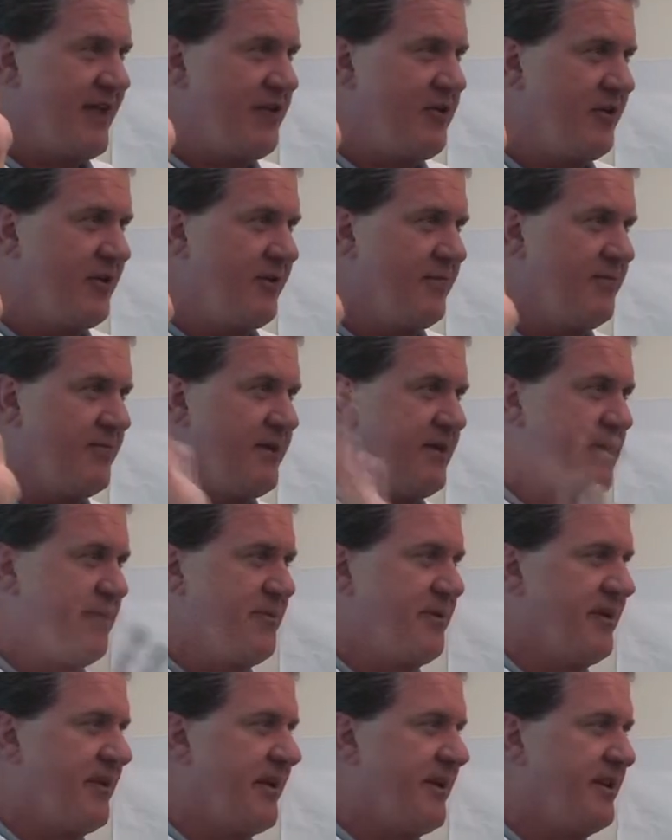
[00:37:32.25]
can
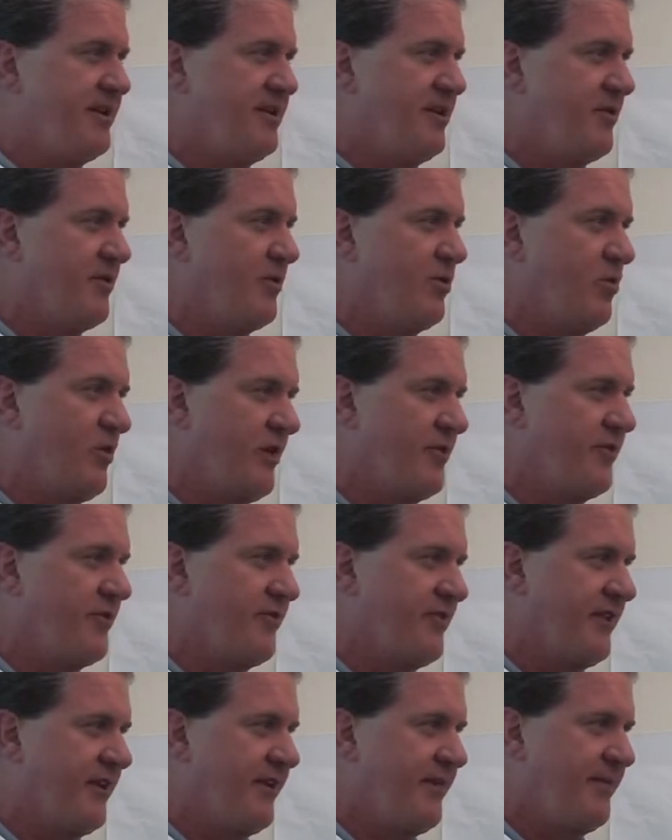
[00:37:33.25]
manipulate and deal with
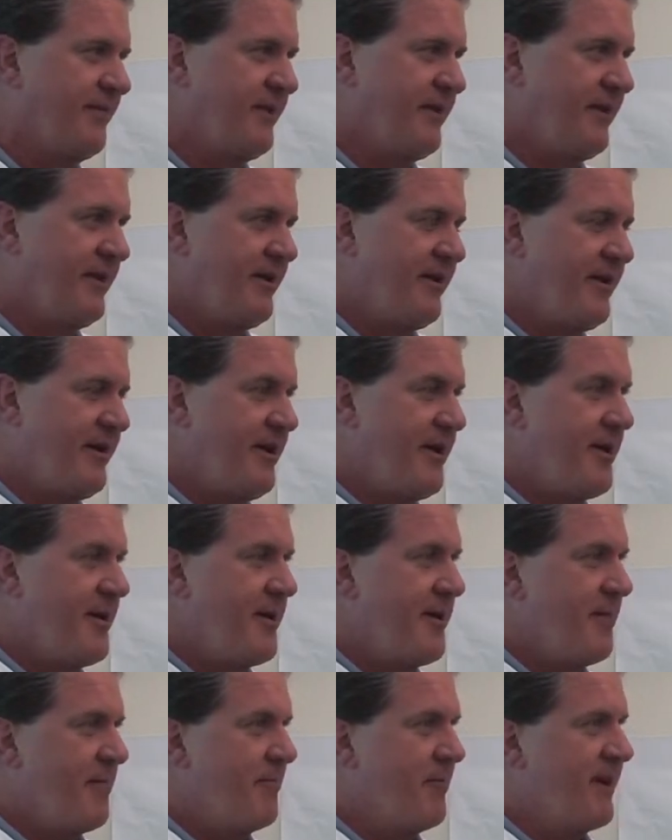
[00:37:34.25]
wonderfully.
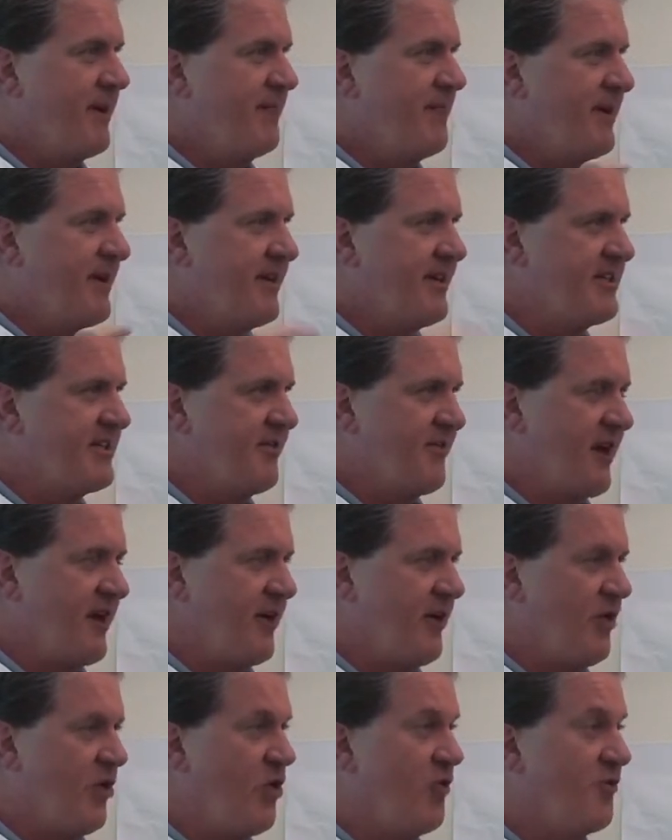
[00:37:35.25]
But if because of
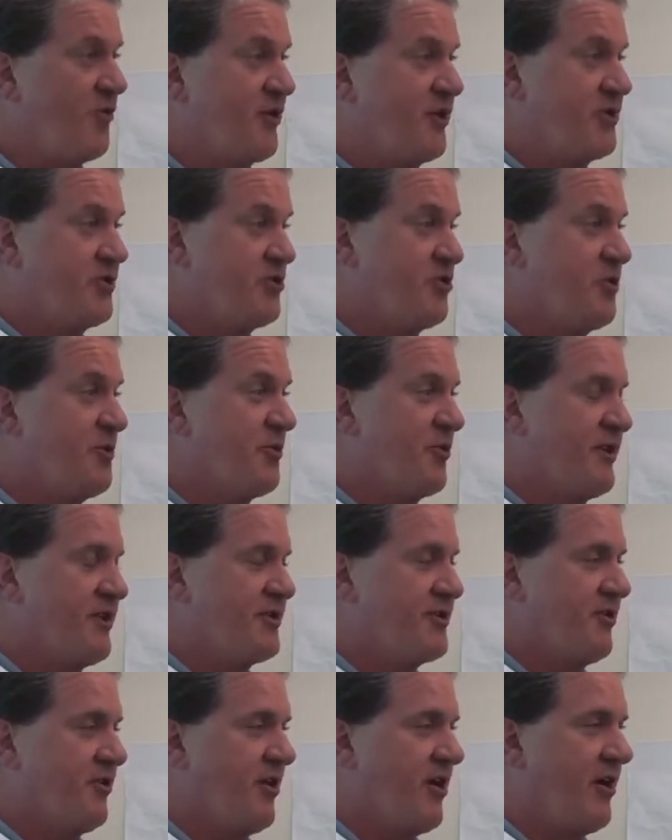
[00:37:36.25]
our
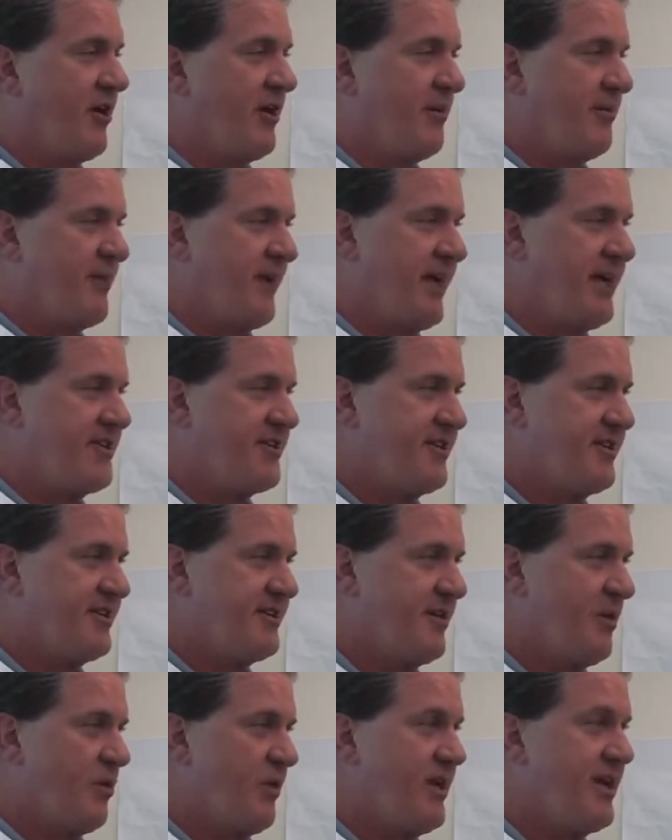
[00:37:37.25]
overexuberance or our impatience
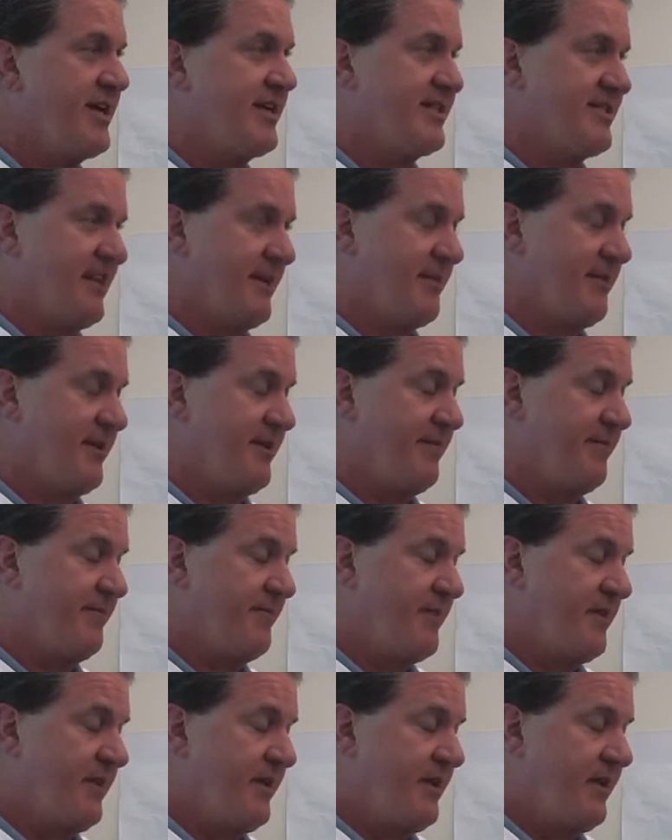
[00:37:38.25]
that we exhibit,
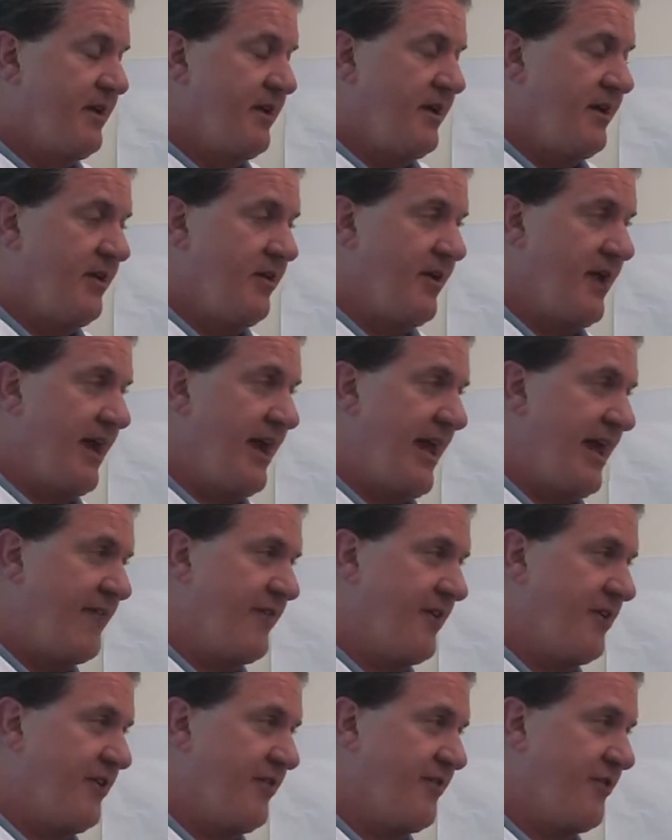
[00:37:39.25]
and
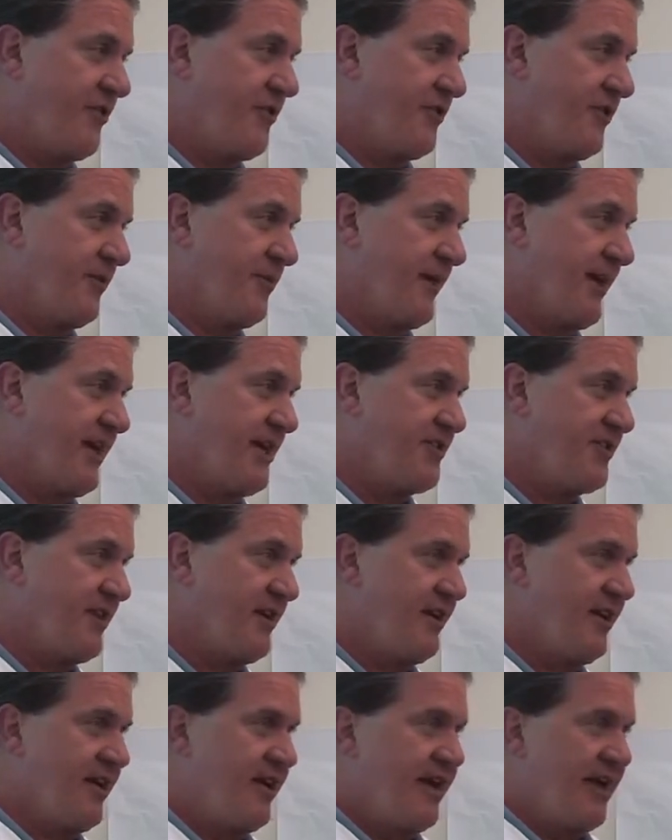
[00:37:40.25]
haven't conferred to the patient,
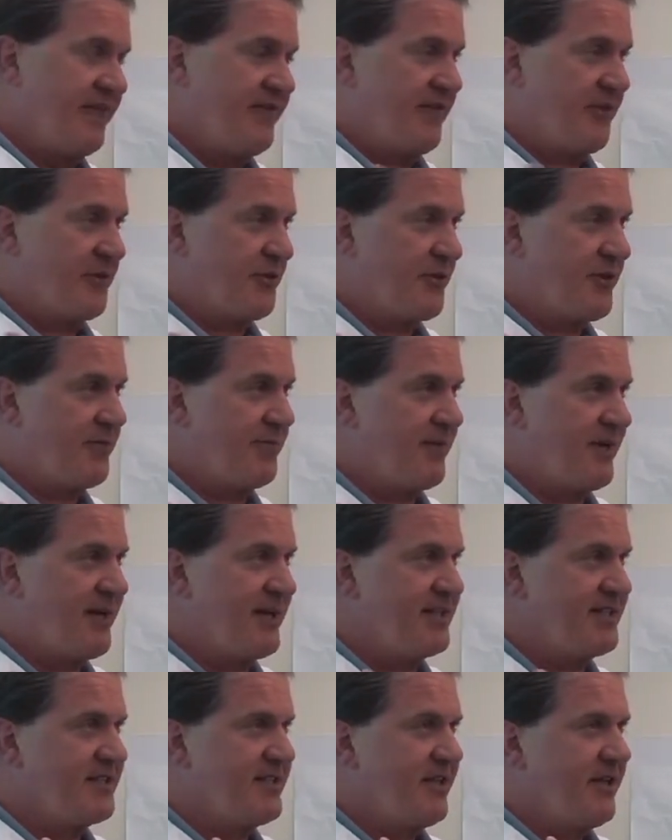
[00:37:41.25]
if at 3
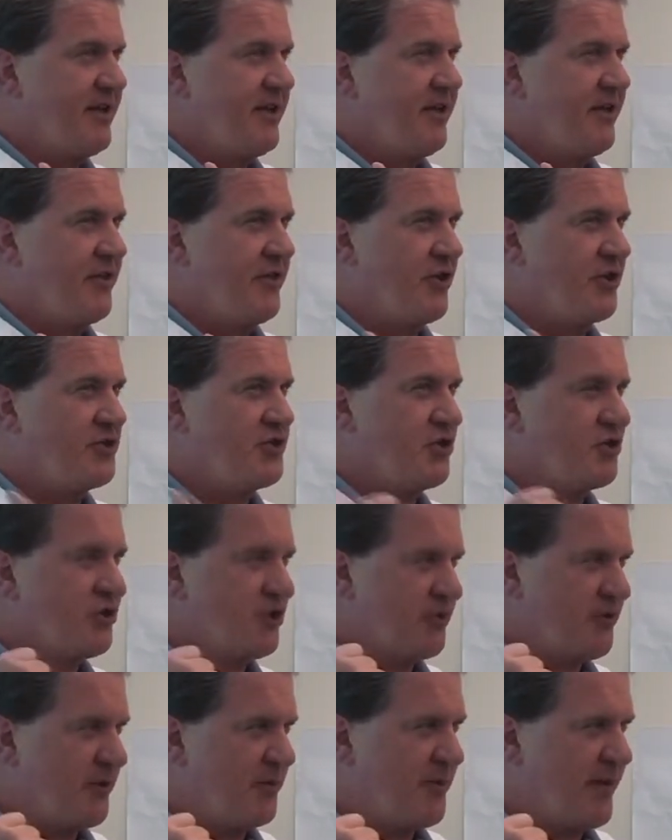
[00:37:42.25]
months their
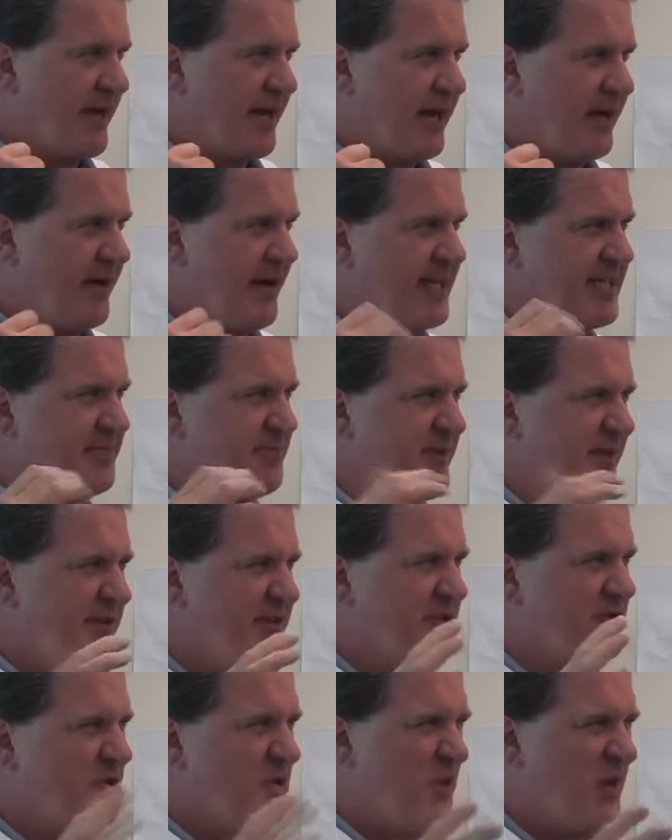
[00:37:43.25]
surgical repair has
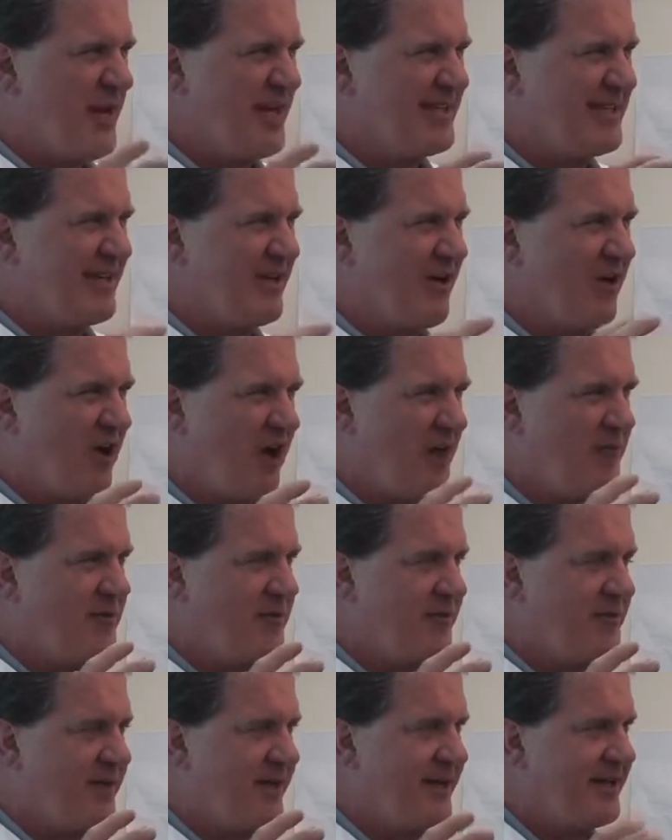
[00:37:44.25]
been tweaked and harmed a
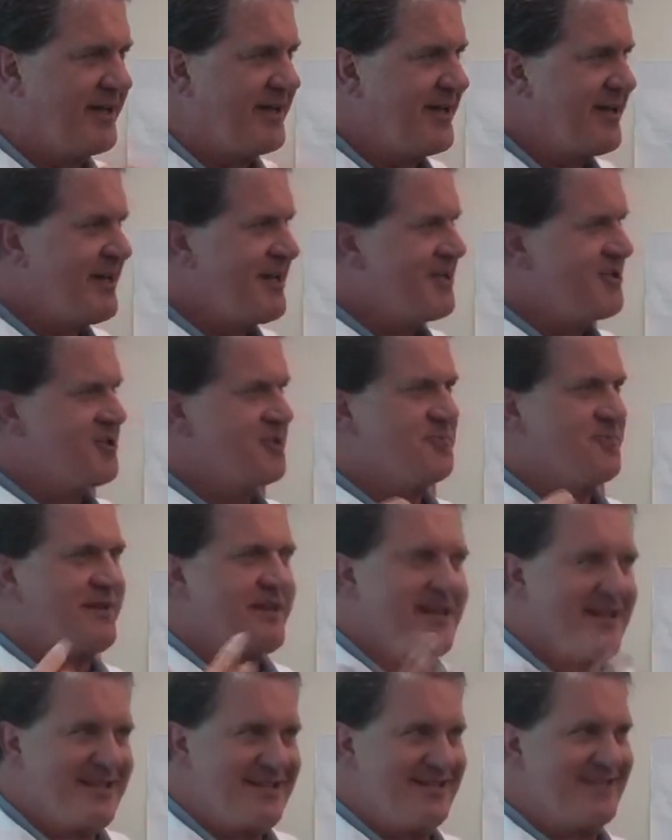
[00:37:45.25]
bit just
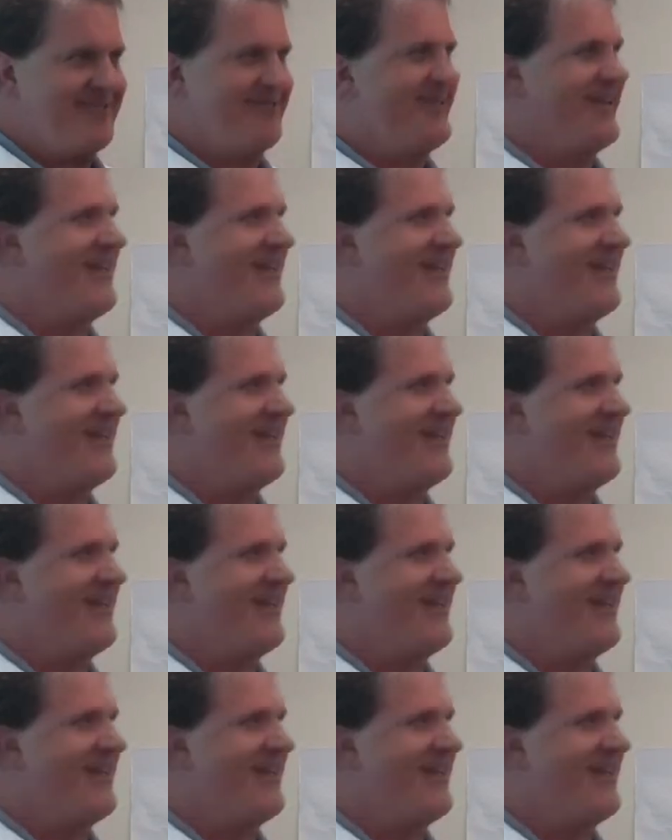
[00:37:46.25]
because